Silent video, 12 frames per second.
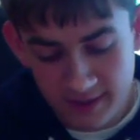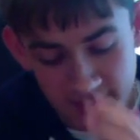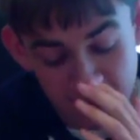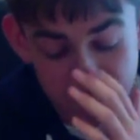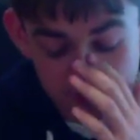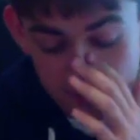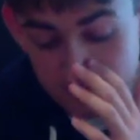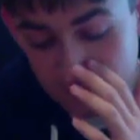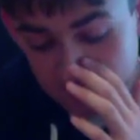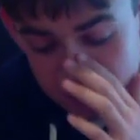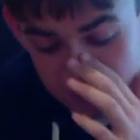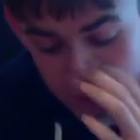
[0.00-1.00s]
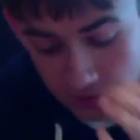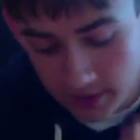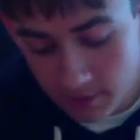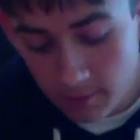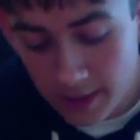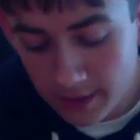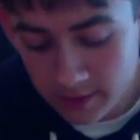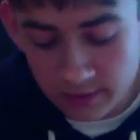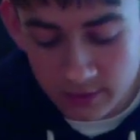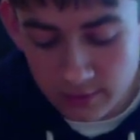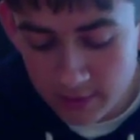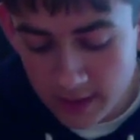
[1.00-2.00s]
It takes quite a while to
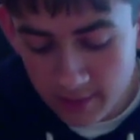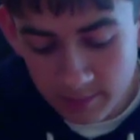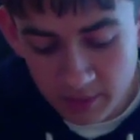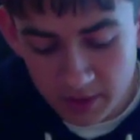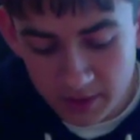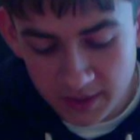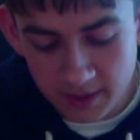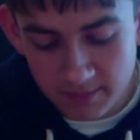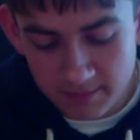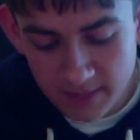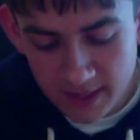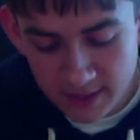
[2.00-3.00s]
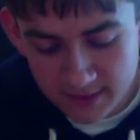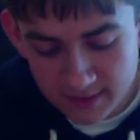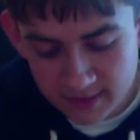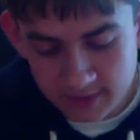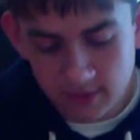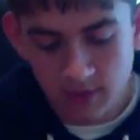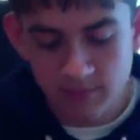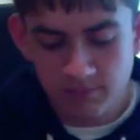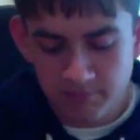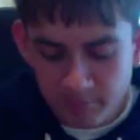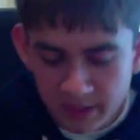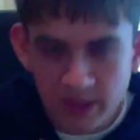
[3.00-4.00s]
do that, but it makes a
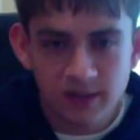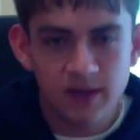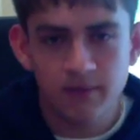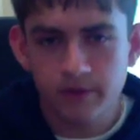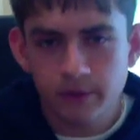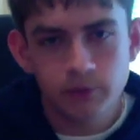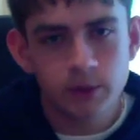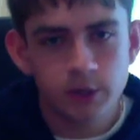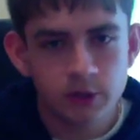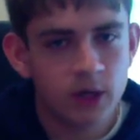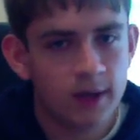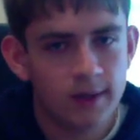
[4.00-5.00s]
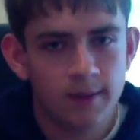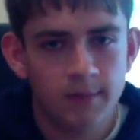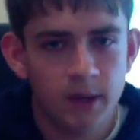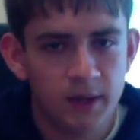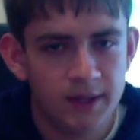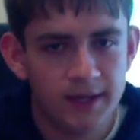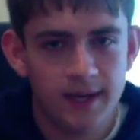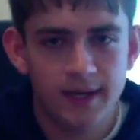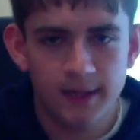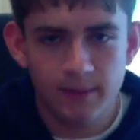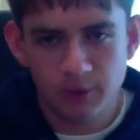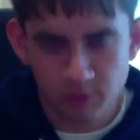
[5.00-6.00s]
big difference when you're talking about a
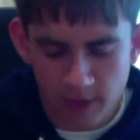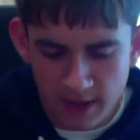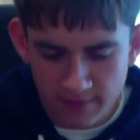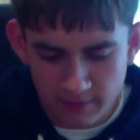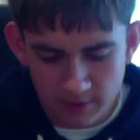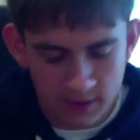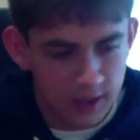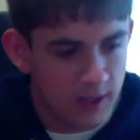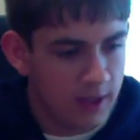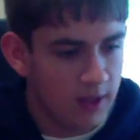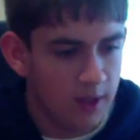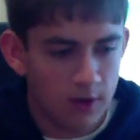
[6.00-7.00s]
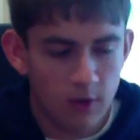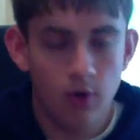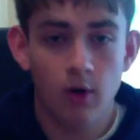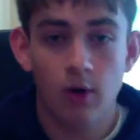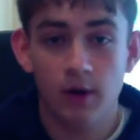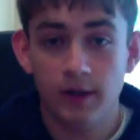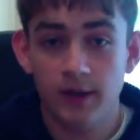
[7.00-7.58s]
dynamic driver or